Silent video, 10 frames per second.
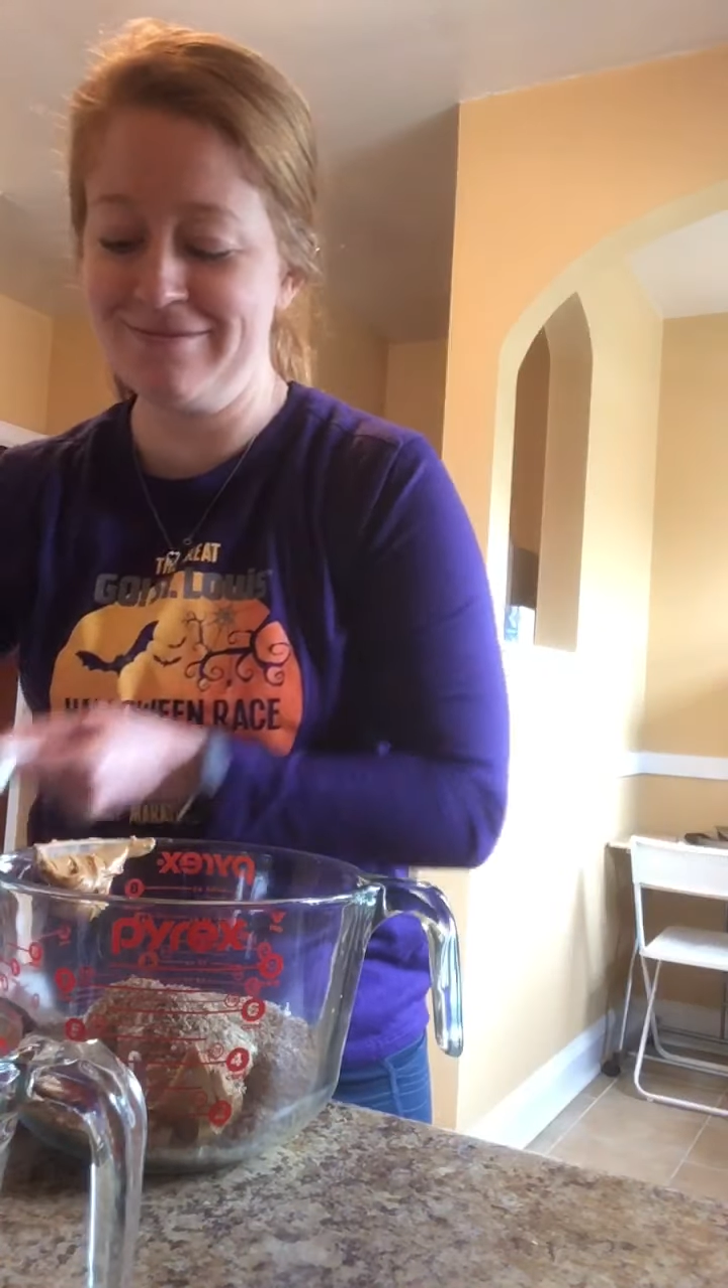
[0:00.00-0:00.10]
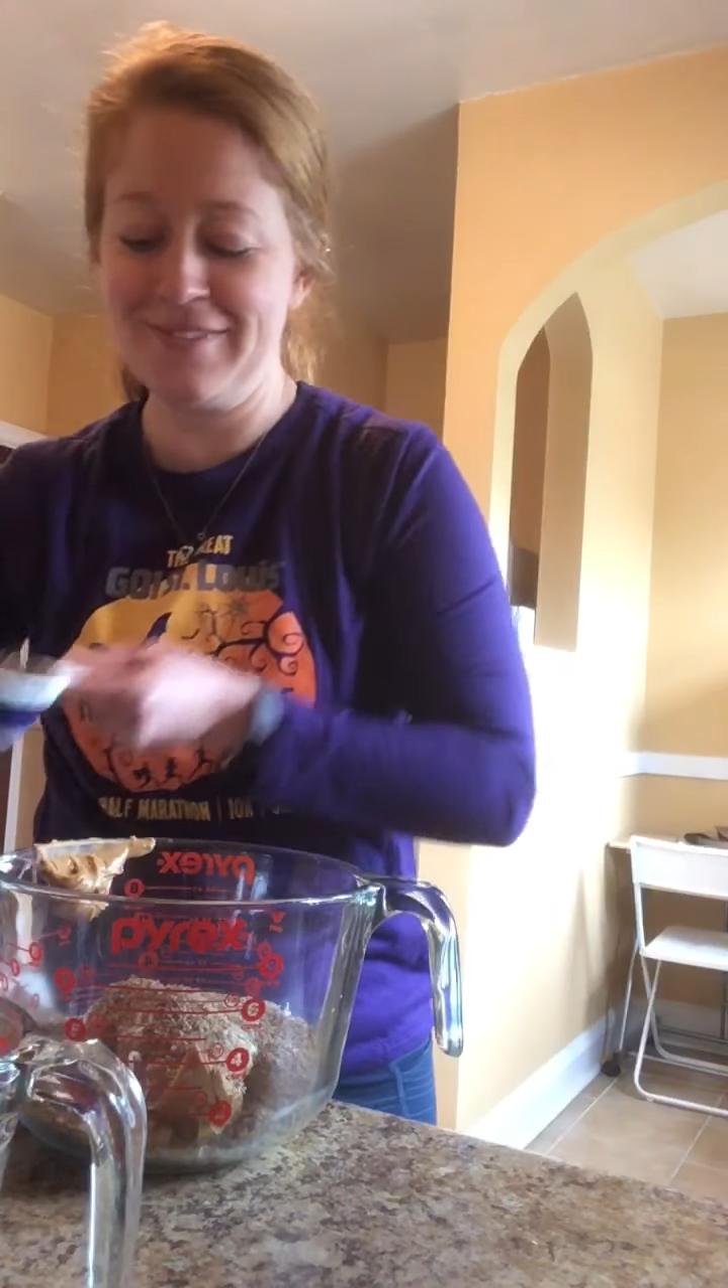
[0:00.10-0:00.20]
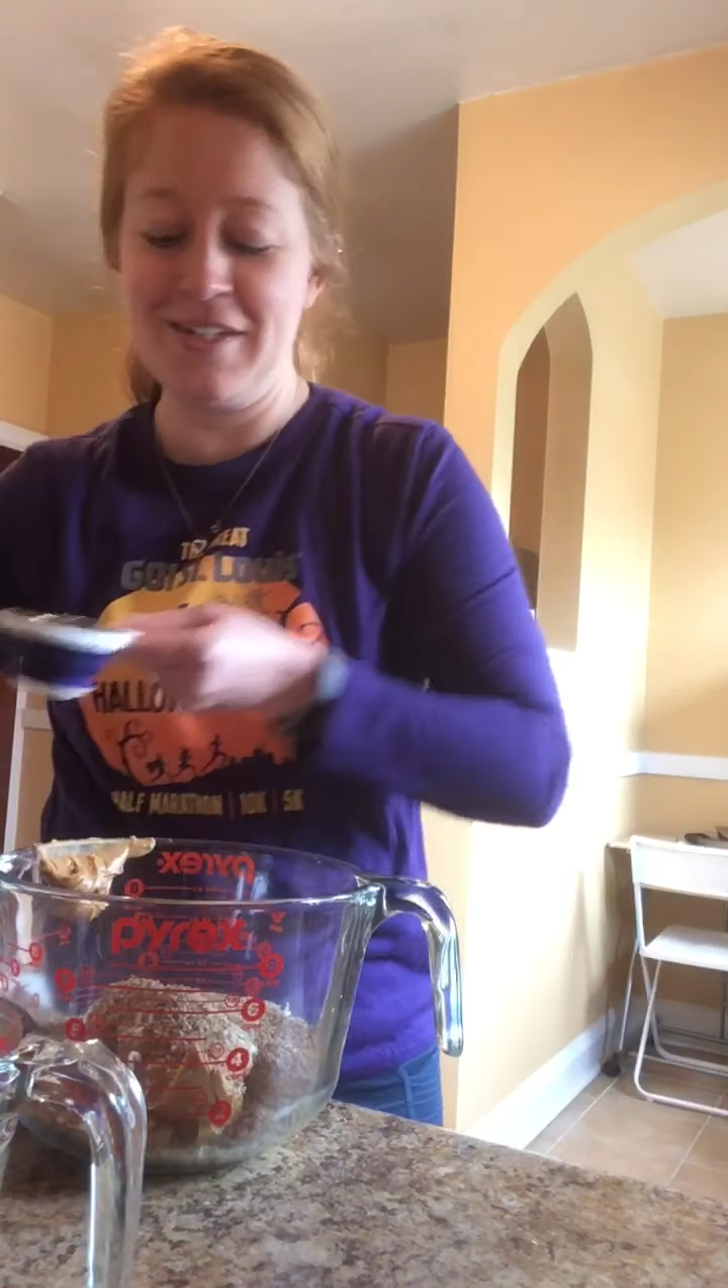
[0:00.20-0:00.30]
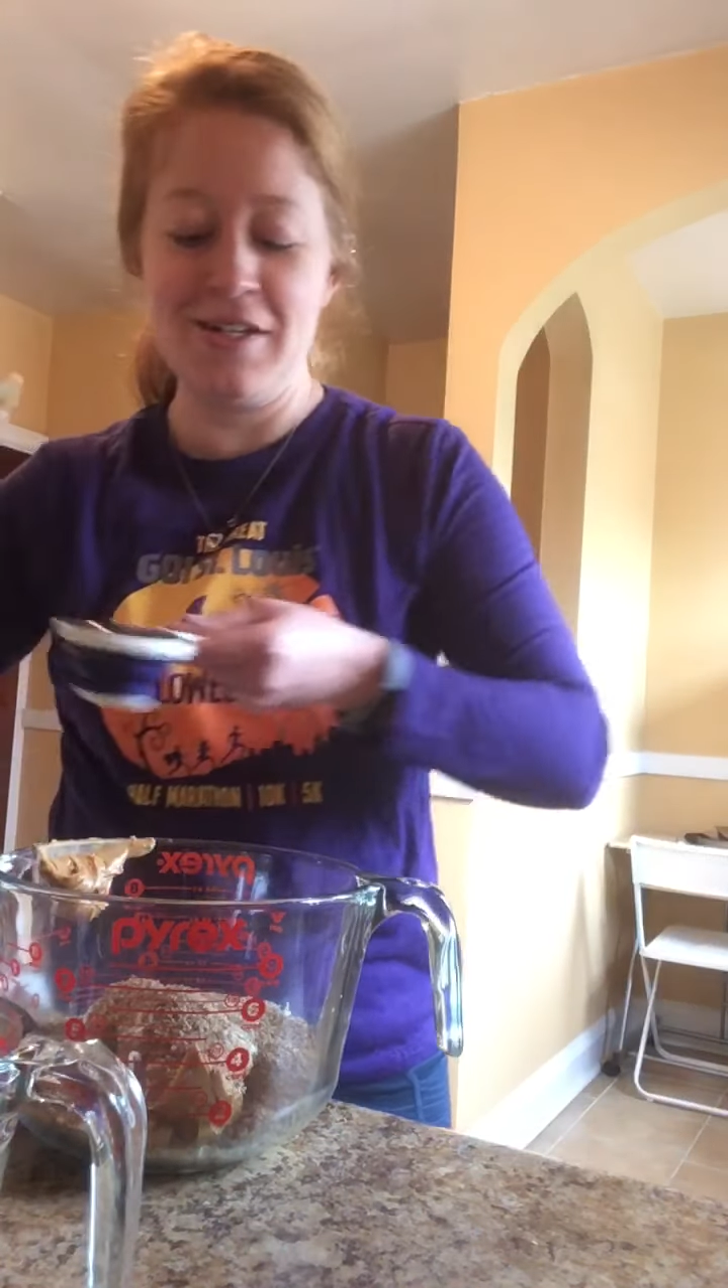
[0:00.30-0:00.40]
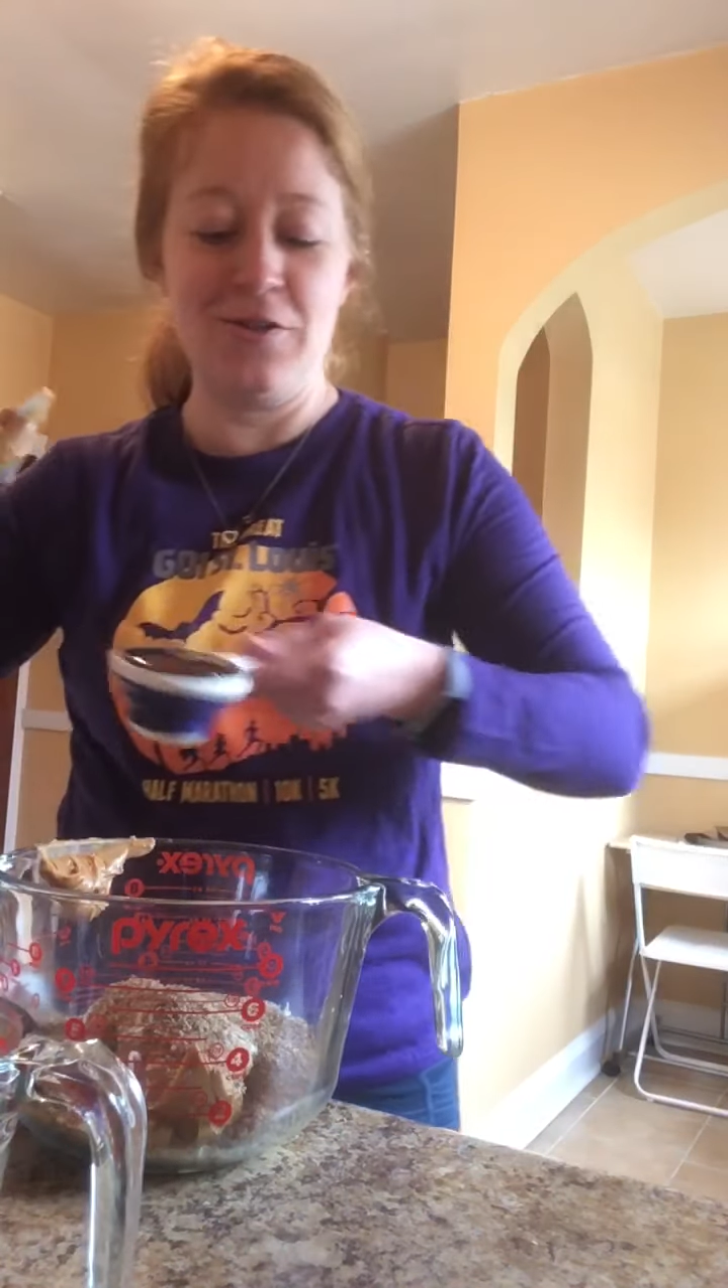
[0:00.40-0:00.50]

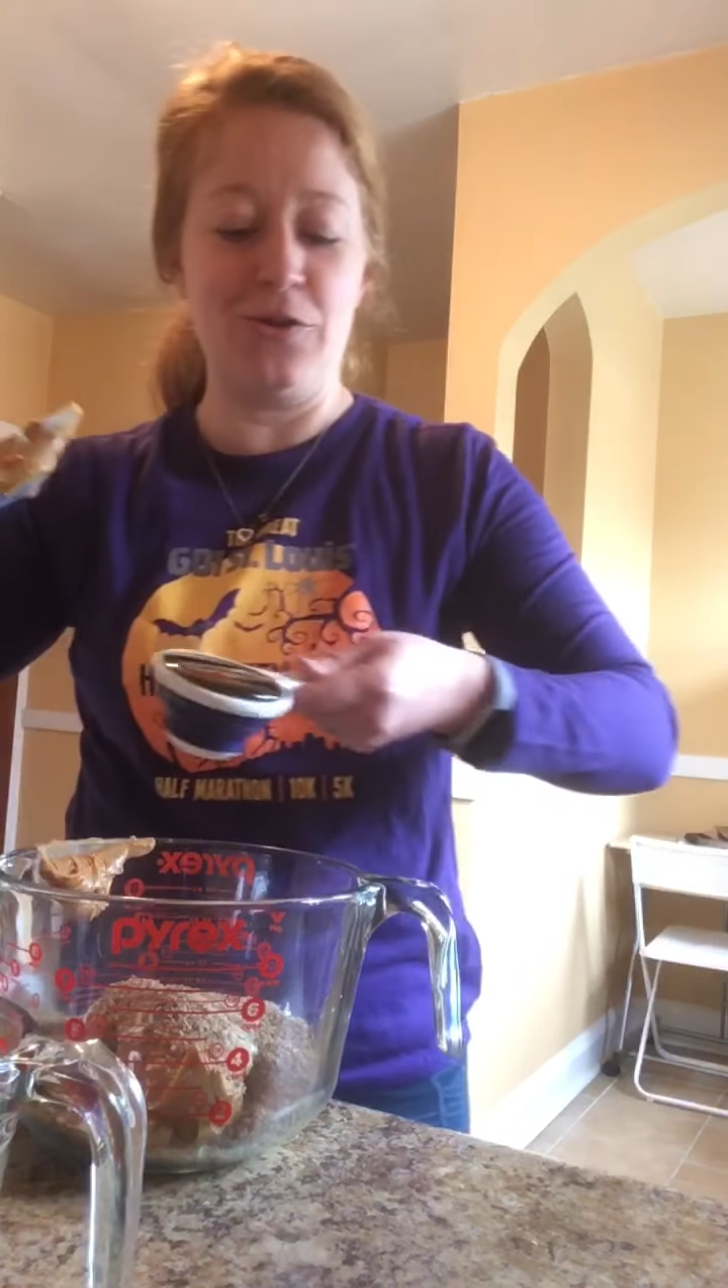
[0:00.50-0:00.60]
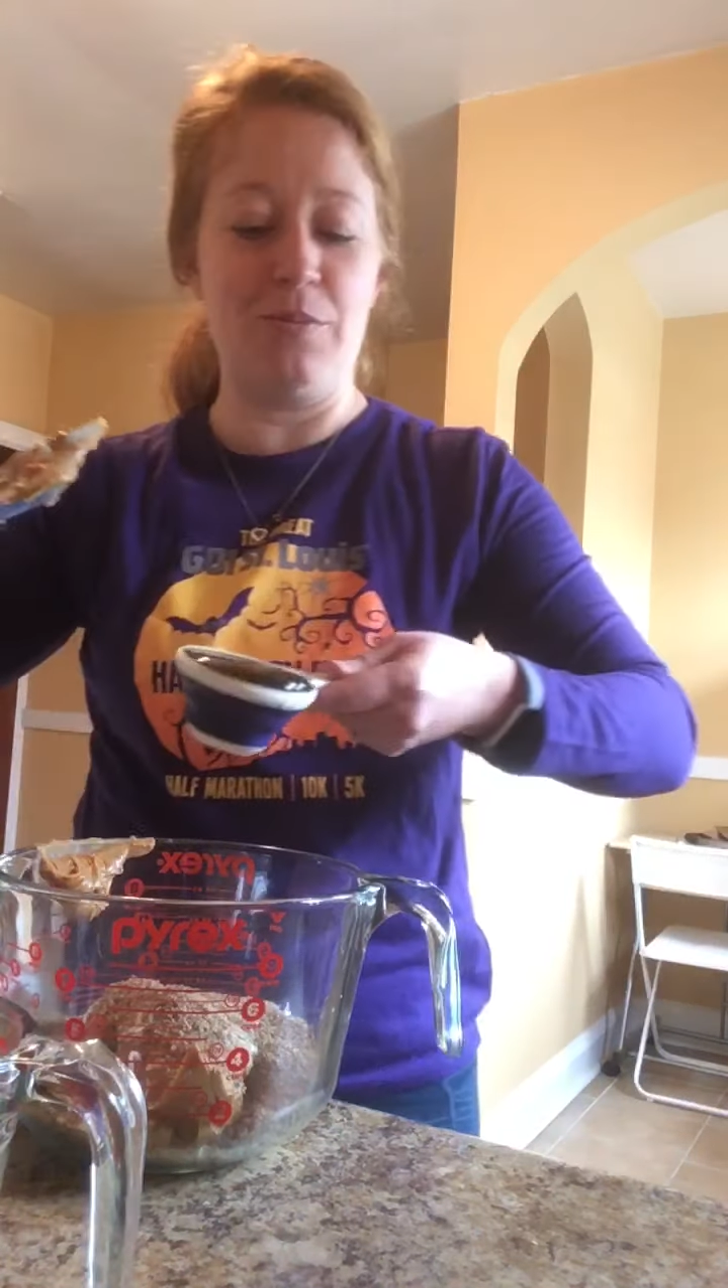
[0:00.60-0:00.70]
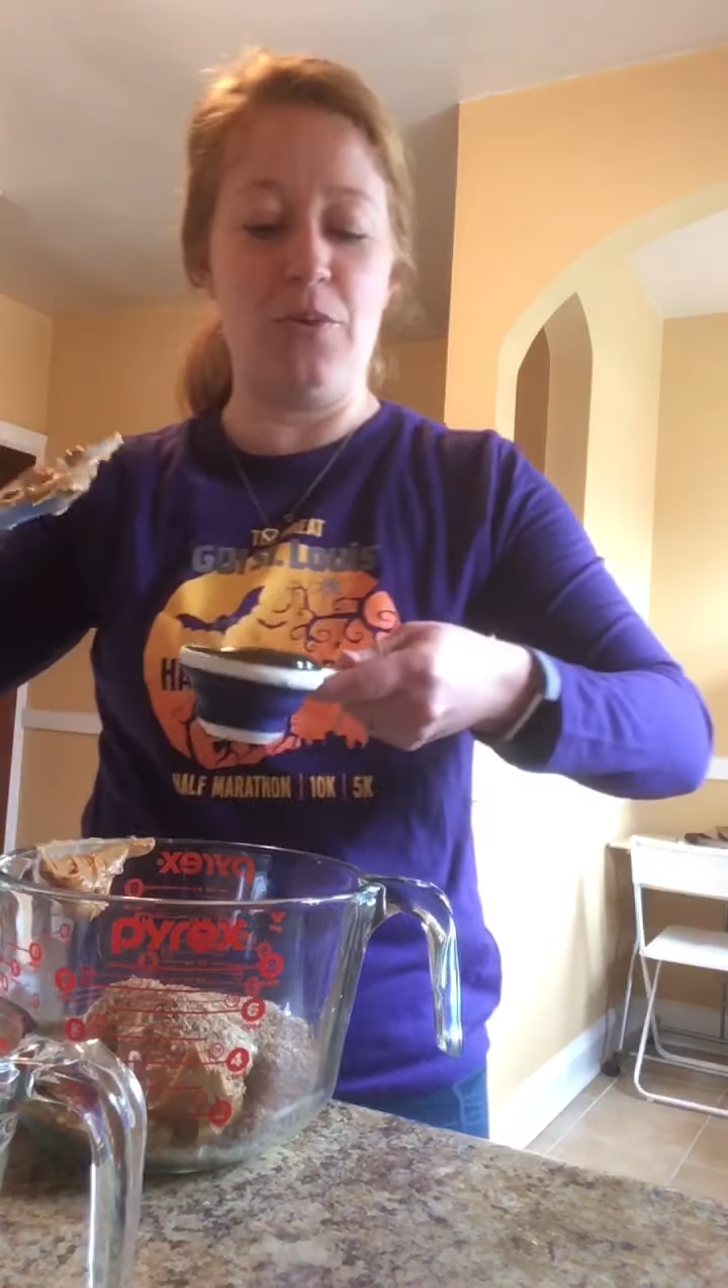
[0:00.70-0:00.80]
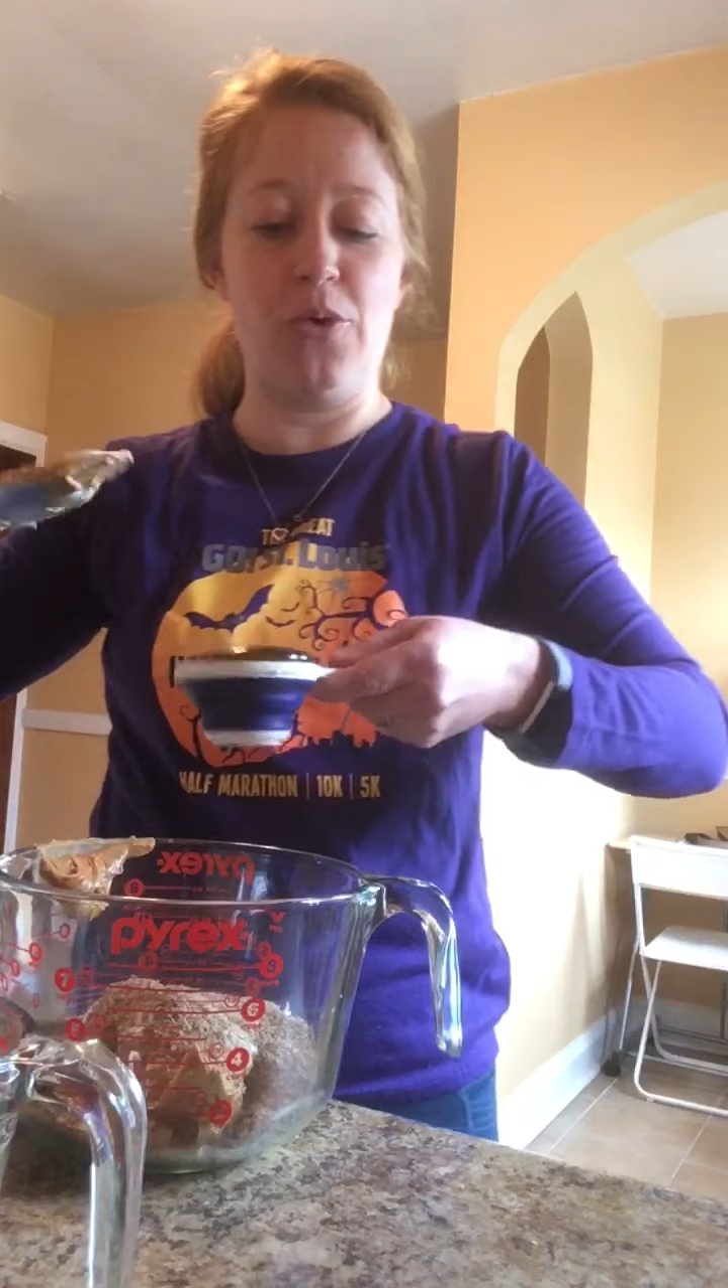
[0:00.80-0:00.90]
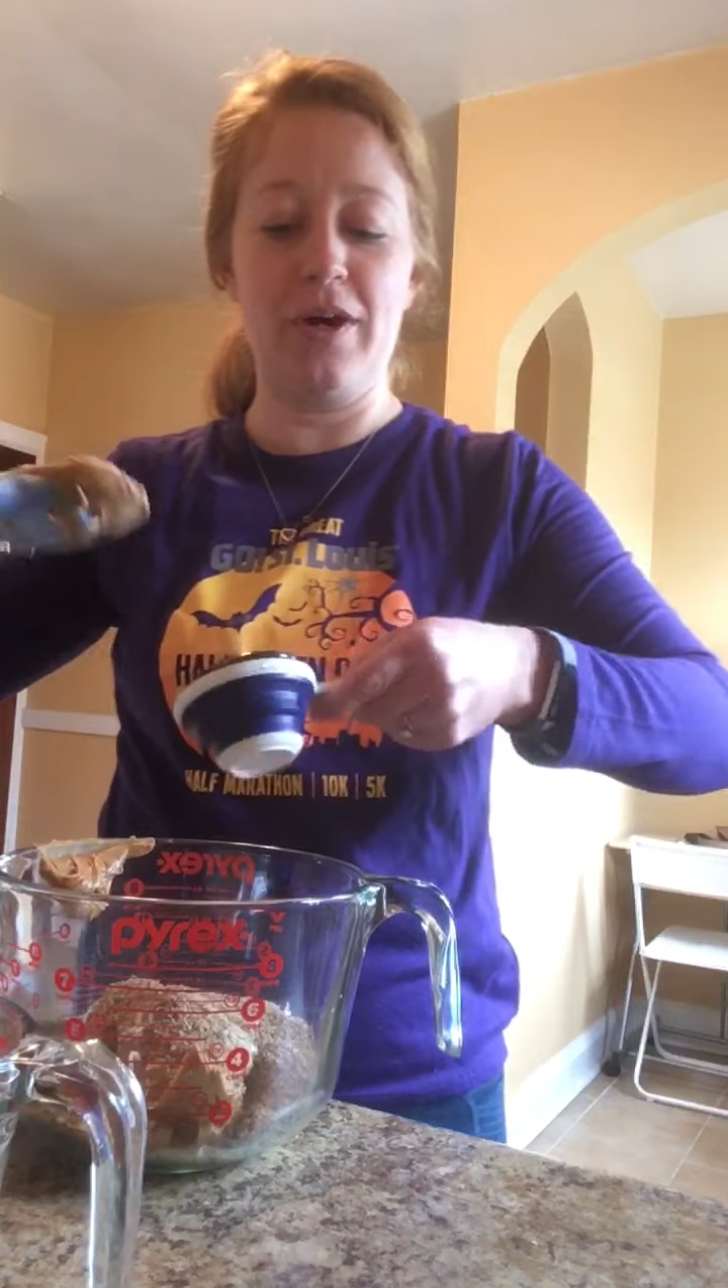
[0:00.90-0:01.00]
So we'll
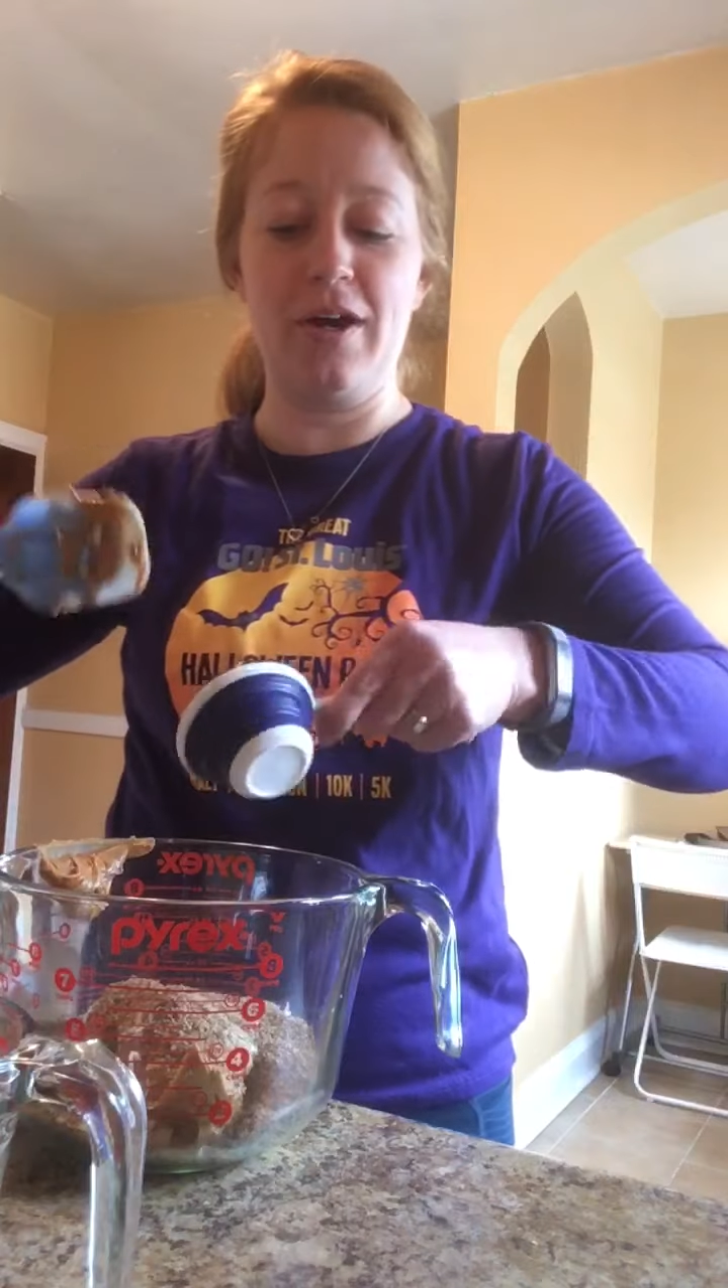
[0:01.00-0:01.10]
pour